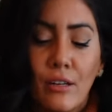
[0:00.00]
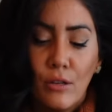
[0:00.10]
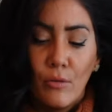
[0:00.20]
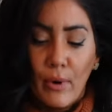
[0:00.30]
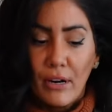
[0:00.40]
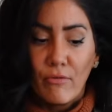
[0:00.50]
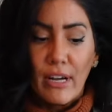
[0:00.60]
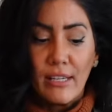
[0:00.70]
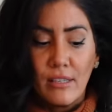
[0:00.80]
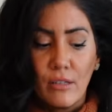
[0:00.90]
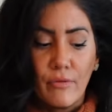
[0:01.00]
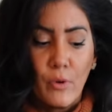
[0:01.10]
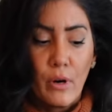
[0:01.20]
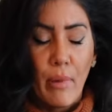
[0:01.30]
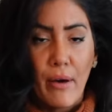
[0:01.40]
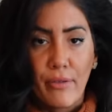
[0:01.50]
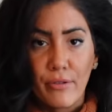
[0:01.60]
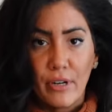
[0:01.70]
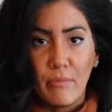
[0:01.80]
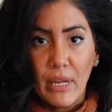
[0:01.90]
you want to rest it for about
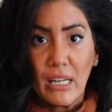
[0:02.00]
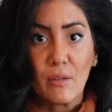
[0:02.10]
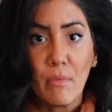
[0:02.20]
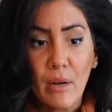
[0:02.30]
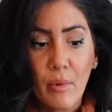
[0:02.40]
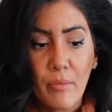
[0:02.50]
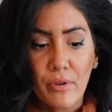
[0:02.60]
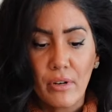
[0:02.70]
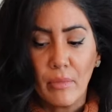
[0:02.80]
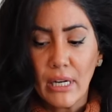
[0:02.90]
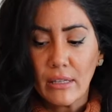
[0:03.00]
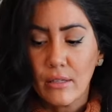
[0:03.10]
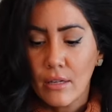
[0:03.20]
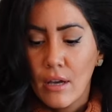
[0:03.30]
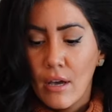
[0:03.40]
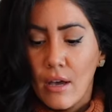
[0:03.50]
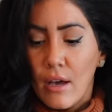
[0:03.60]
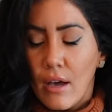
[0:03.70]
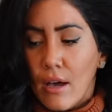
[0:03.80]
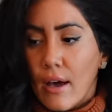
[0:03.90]
30 minutes, minimum 30 minutes.
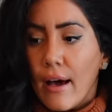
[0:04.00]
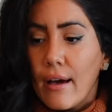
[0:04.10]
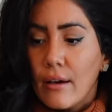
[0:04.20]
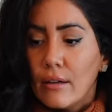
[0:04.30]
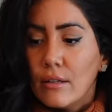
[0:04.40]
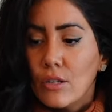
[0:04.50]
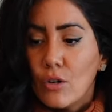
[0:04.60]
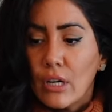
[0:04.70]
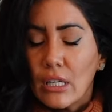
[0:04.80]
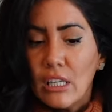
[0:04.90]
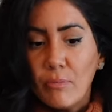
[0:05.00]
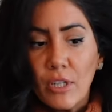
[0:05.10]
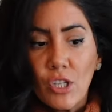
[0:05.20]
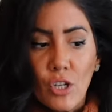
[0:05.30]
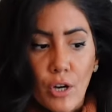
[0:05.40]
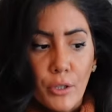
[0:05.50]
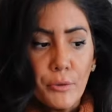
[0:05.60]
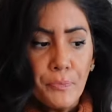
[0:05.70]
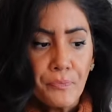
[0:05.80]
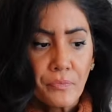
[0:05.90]
And you can keep this
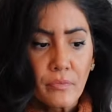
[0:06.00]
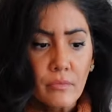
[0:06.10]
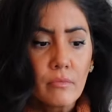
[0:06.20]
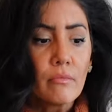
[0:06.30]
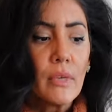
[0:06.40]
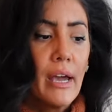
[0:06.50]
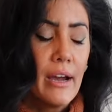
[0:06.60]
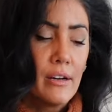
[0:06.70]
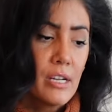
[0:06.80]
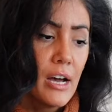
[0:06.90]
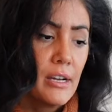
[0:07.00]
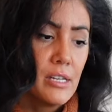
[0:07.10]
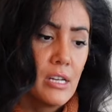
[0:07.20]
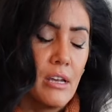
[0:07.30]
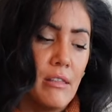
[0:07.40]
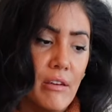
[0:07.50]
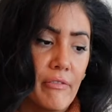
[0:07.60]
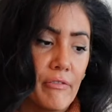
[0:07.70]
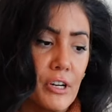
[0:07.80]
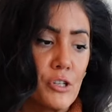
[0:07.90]
dough airtight in the
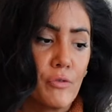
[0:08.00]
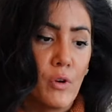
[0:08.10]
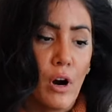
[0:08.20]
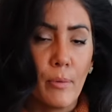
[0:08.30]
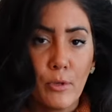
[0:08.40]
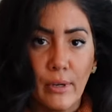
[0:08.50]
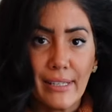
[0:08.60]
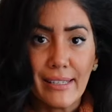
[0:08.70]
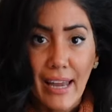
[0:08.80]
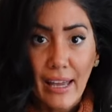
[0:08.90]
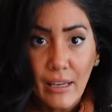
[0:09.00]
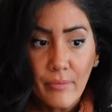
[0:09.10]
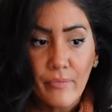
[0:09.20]
fridge for up to a day.